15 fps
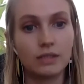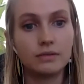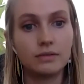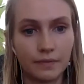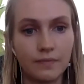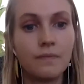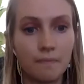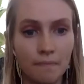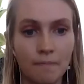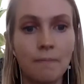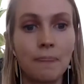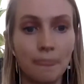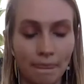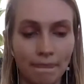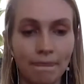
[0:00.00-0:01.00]
Sure. What
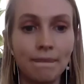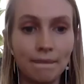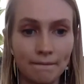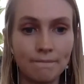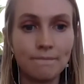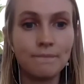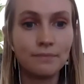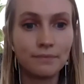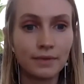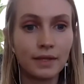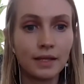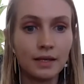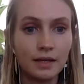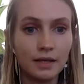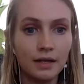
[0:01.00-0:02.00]
about like a lectureship
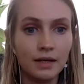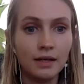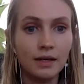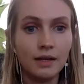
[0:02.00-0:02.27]
kind of?